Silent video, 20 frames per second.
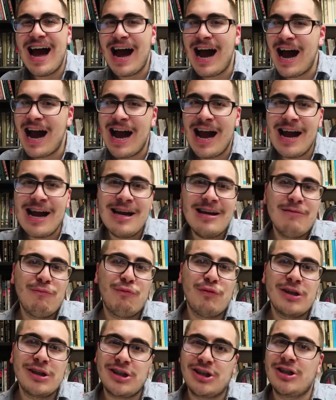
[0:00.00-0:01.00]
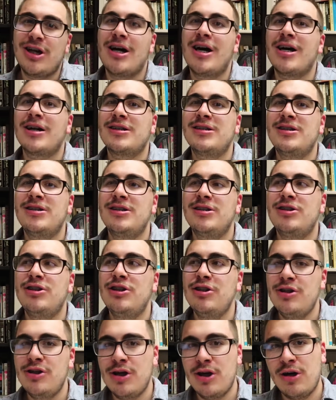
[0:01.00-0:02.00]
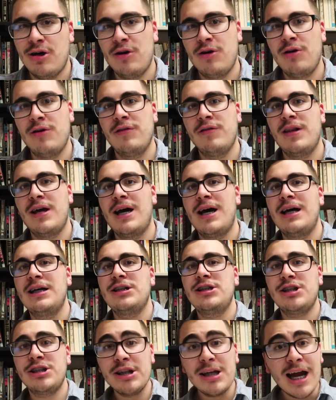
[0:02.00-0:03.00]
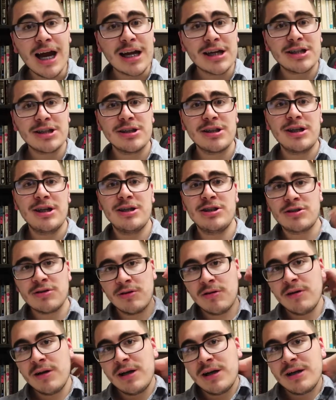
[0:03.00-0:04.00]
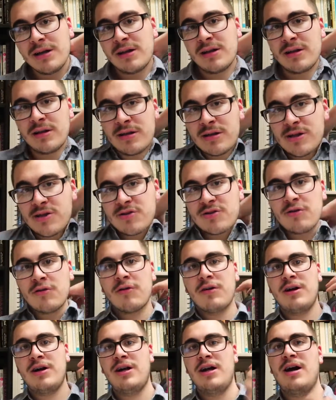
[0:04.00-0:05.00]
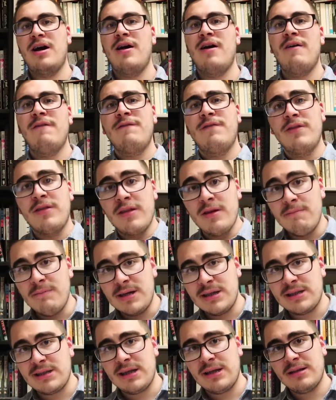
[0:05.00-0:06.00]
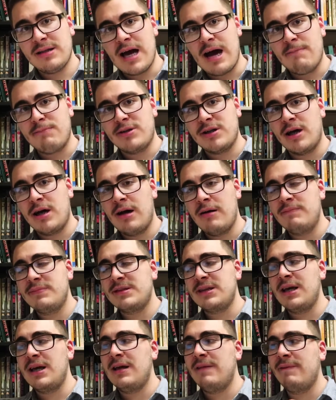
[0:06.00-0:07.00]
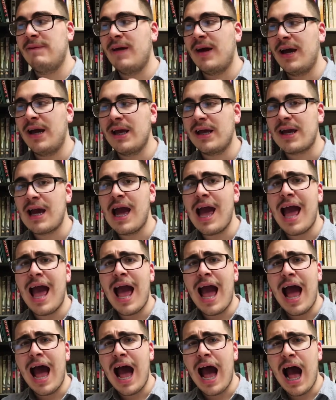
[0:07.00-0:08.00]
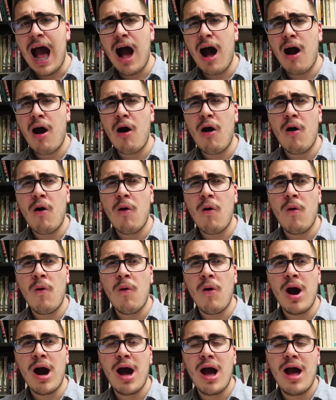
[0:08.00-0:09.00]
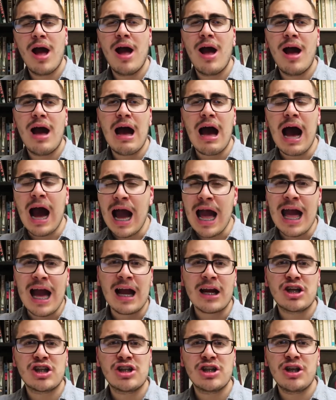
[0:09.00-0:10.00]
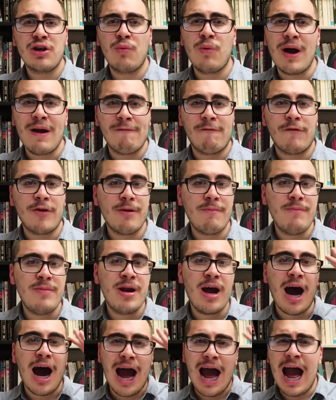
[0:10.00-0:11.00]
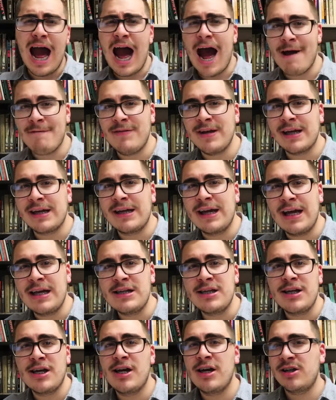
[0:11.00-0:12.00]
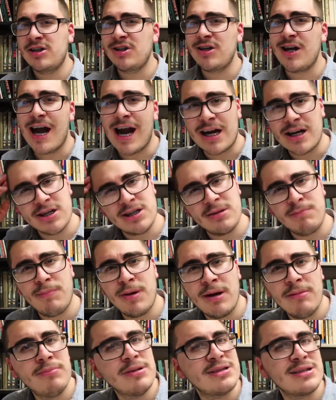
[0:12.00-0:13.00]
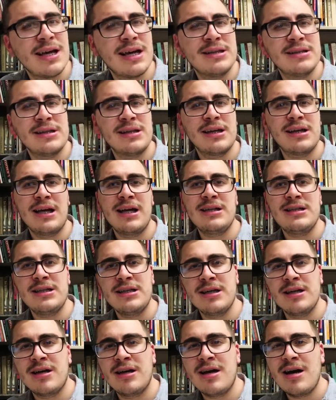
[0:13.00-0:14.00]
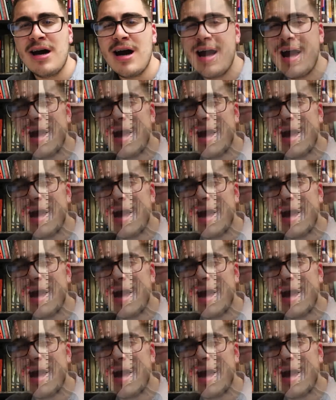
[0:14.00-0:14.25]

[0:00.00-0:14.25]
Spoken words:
I was shocked to know that she actually enjoyed the story of the missing laptops, and like how I actually went from not having an idea to actually publicizing an idea.